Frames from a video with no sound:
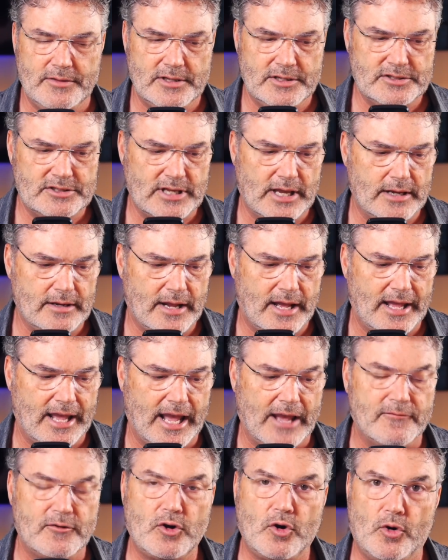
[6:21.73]
On this site, I
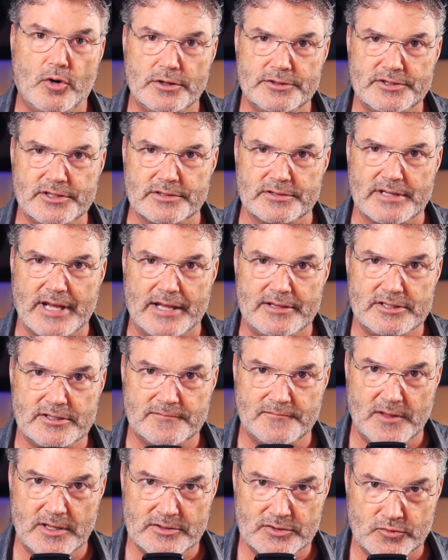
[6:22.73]
have courses.
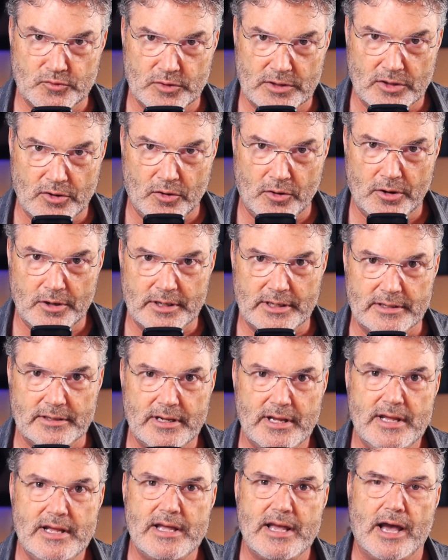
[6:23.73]
As of this
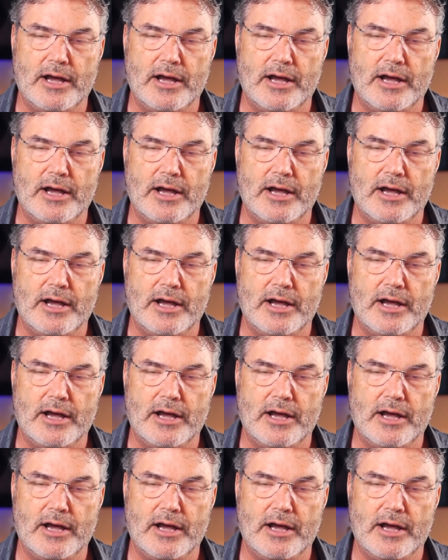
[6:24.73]
recording,